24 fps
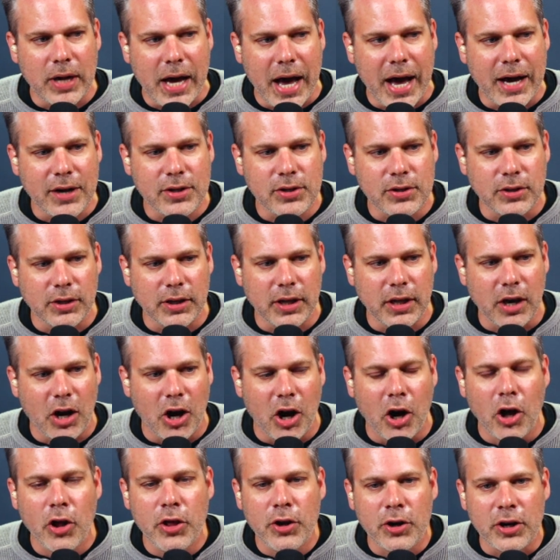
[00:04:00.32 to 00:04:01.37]
would actually,
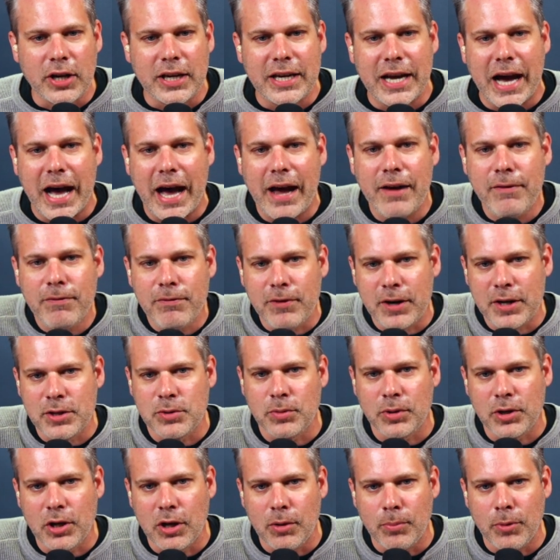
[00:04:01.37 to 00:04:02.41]
all their guy
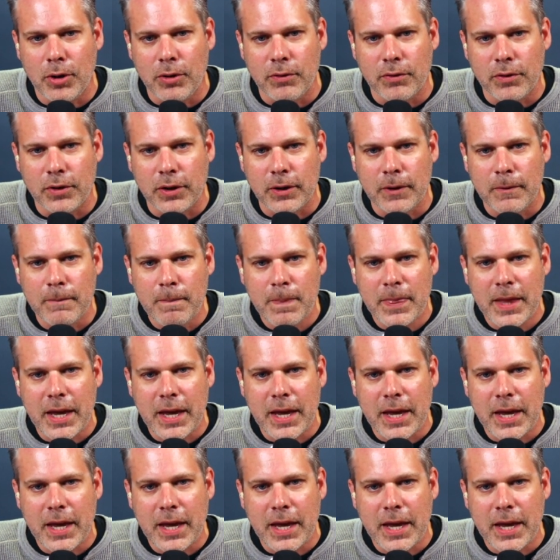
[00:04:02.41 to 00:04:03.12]
friends would come over